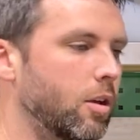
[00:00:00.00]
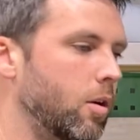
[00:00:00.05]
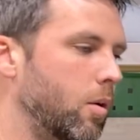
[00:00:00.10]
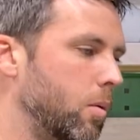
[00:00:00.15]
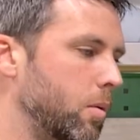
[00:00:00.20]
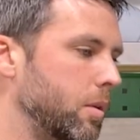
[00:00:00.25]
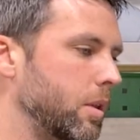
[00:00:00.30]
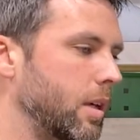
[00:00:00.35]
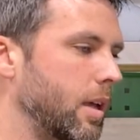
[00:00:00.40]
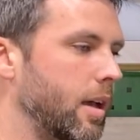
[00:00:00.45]

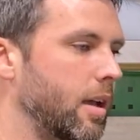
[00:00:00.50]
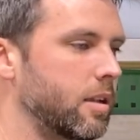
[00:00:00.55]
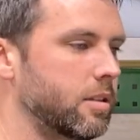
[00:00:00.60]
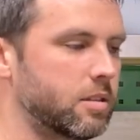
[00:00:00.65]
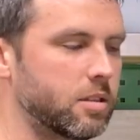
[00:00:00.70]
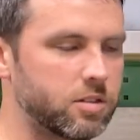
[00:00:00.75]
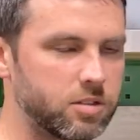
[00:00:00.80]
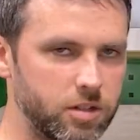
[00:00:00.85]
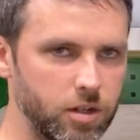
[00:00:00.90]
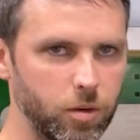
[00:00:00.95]
or the guys
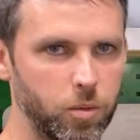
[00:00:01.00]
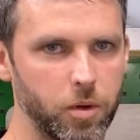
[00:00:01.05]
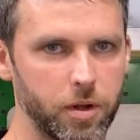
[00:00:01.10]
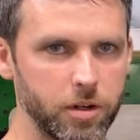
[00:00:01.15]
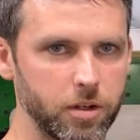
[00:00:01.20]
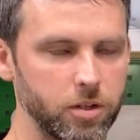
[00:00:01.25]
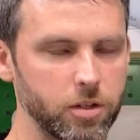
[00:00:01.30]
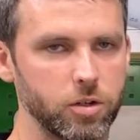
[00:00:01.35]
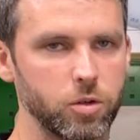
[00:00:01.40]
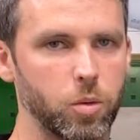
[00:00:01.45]
that still want
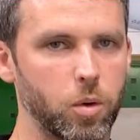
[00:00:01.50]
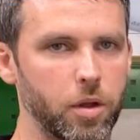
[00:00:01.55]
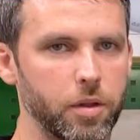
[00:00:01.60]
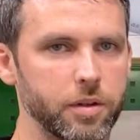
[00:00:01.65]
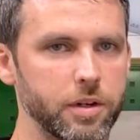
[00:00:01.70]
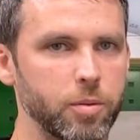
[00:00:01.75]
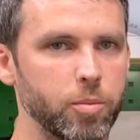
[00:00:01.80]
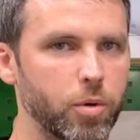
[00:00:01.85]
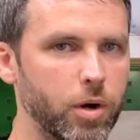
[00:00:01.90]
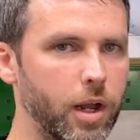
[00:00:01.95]
a good
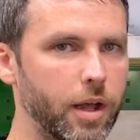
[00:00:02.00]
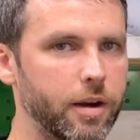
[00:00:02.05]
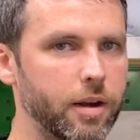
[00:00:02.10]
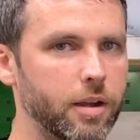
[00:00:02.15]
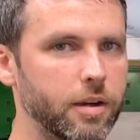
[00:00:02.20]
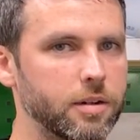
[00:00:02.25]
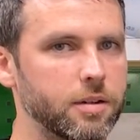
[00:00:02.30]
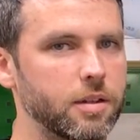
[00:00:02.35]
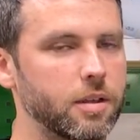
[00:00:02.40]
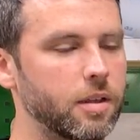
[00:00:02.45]
quality
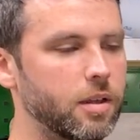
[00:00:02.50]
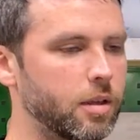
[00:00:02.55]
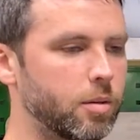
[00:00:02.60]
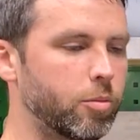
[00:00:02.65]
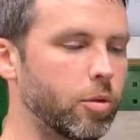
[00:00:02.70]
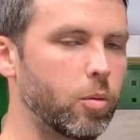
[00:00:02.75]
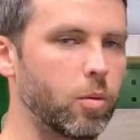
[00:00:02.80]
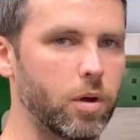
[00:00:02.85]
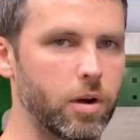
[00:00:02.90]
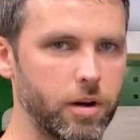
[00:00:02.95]
product
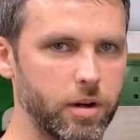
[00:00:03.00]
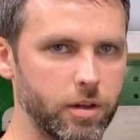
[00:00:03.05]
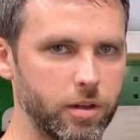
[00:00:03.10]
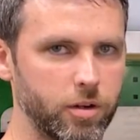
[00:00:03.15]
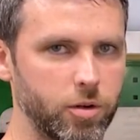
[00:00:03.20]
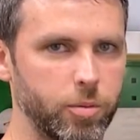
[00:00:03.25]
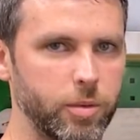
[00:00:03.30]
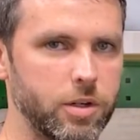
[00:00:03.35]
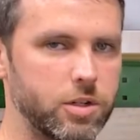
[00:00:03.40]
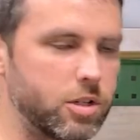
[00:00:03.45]
but want it a
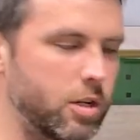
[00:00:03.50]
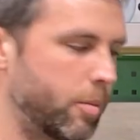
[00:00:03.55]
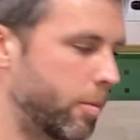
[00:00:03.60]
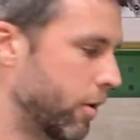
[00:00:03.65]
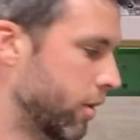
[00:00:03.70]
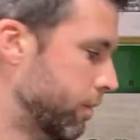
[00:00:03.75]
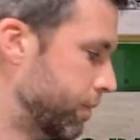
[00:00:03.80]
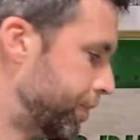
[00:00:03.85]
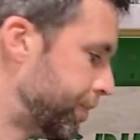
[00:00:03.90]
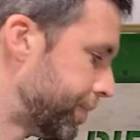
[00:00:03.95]
little bit
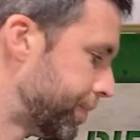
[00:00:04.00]
cheaper.